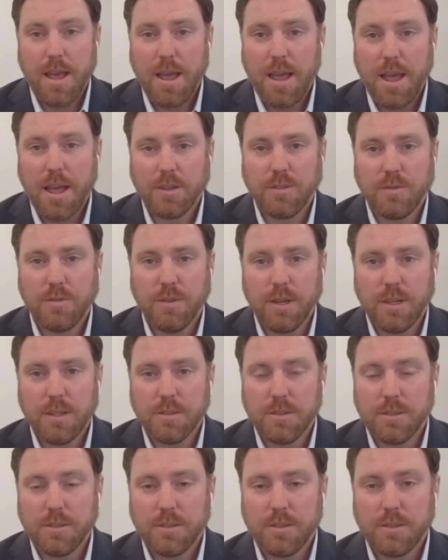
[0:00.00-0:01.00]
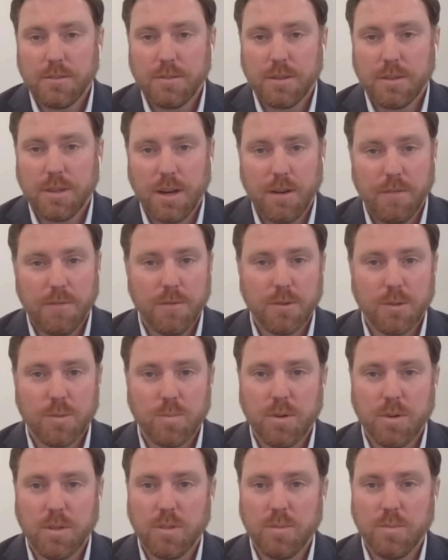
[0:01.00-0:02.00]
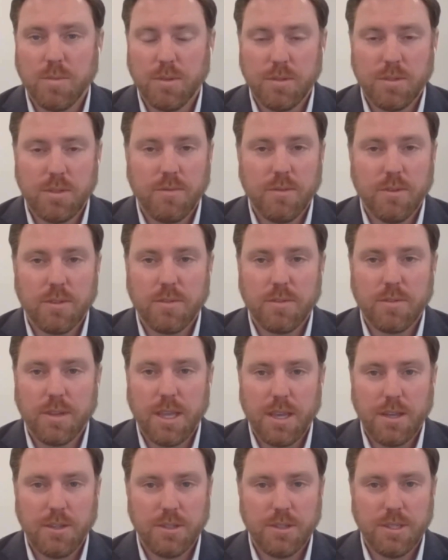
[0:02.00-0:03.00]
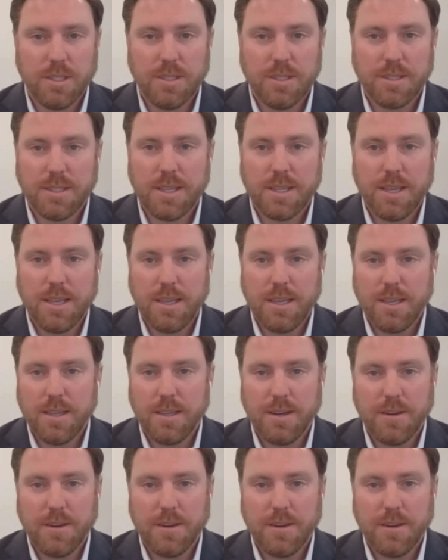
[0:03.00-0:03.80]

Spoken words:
hedge funds, kind of first principles diversification is key.